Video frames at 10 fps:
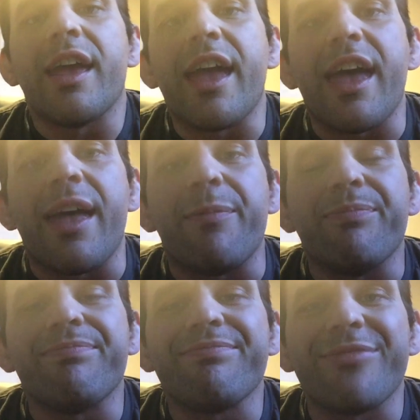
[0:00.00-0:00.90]

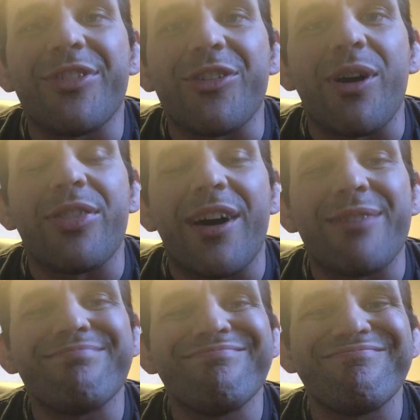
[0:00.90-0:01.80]
And so I
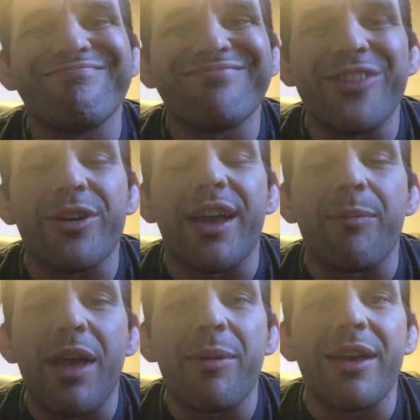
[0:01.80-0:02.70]
thought, okay,
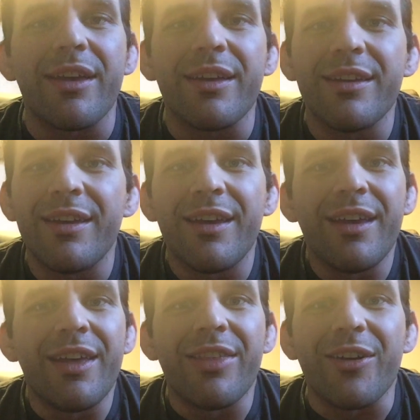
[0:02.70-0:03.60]
maybe
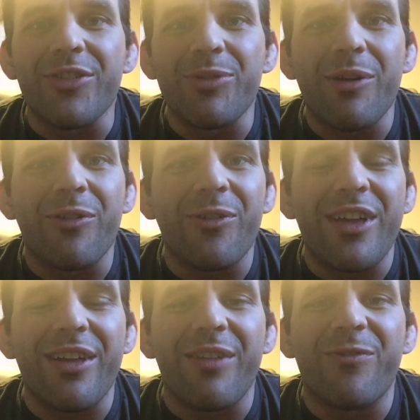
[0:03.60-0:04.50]
there's some type of
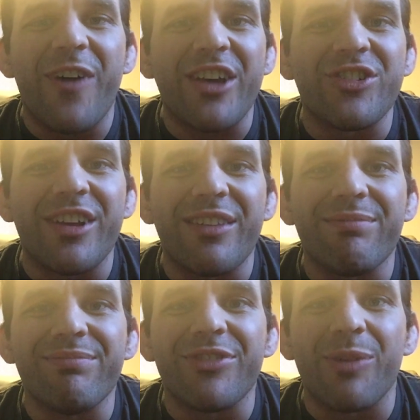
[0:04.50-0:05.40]

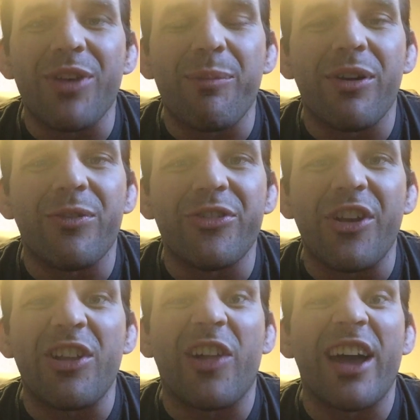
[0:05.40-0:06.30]
infection, some type of
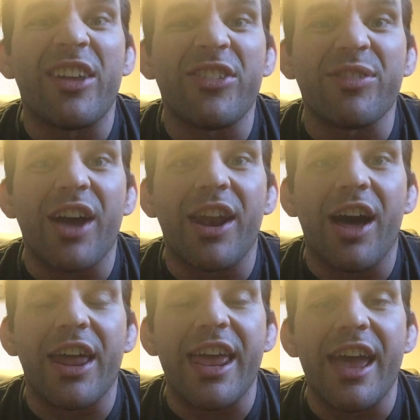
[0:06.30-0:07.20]
cellulitis got
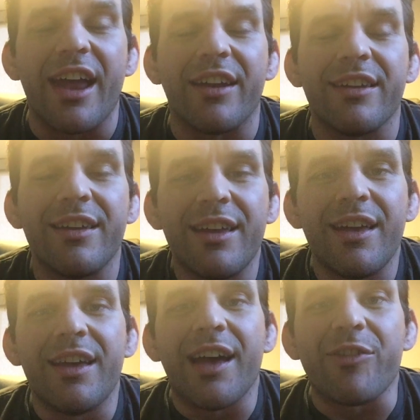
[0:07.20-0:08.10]
out of hand. I
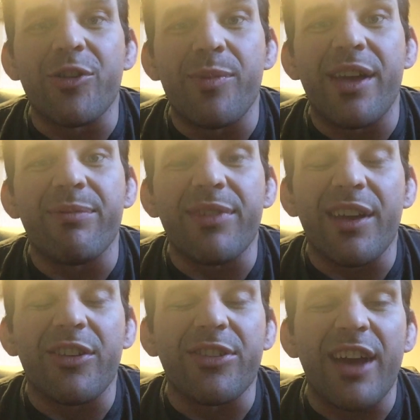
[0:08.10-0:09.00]
have to admit,
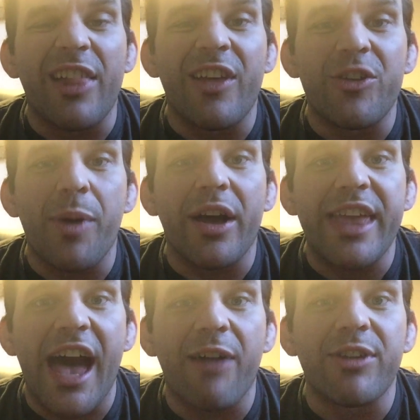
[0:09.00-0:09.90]
I was kind of lazy about
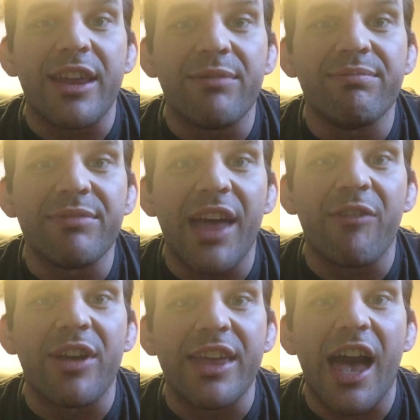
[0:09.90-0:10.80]

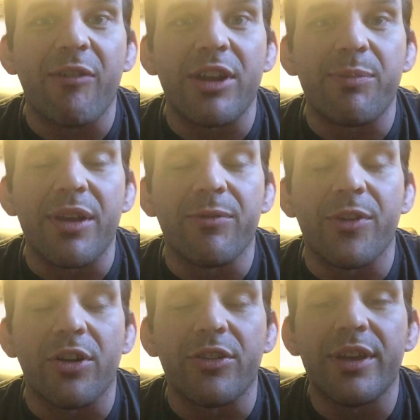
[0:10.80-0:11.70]
having a cavity being
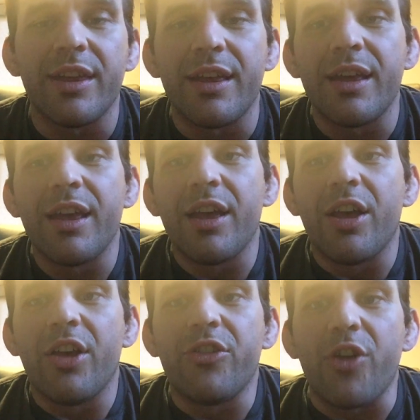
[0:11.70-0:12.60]
filled.
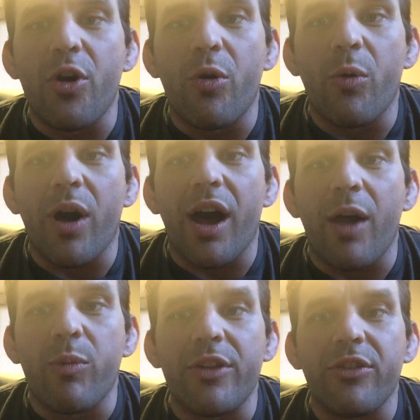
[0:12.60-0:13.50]
So
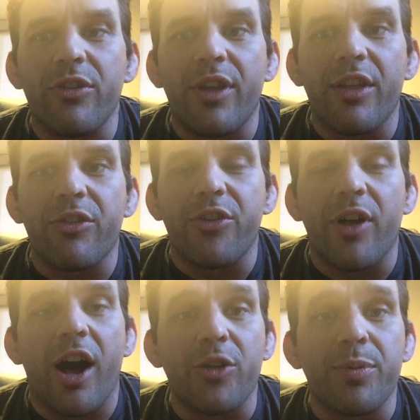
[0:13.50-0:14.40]
I went to
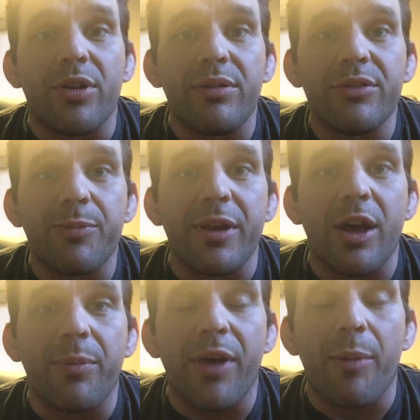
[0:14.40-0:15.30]
the hospital to pick
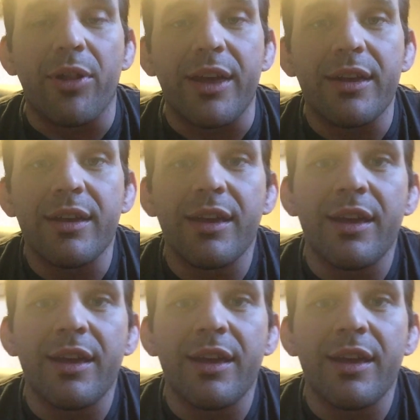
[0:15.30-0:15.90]
up Emily.